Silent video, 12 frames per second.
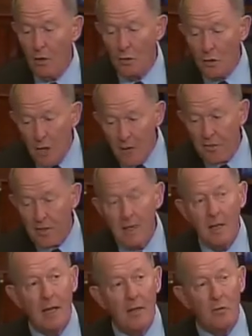
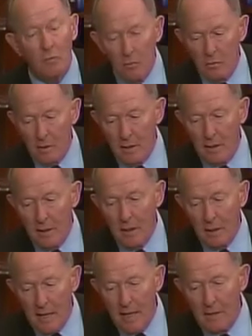nothing in the ruling
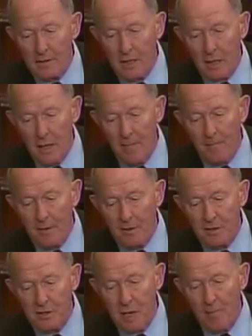allows a company
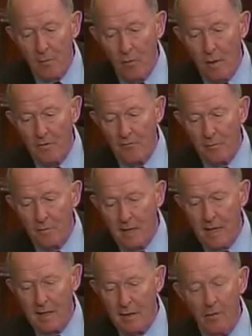to stop a woman from
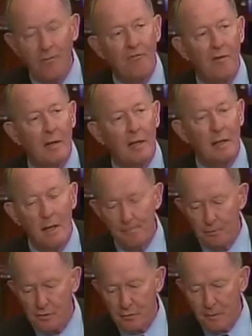getting or filling a
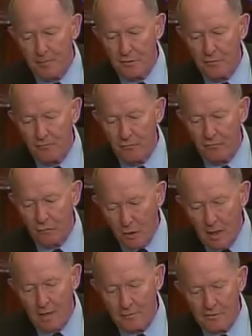prescription for
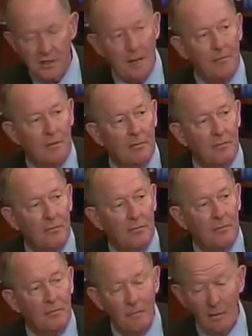contraceptives.
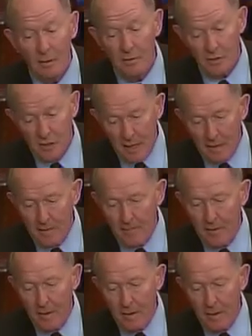Second,
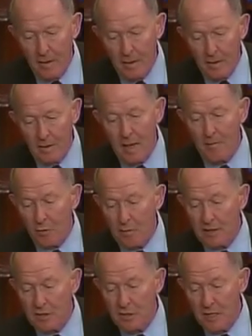
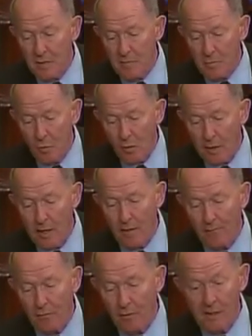Democrats need to be more
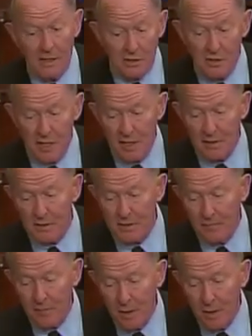careful, he says,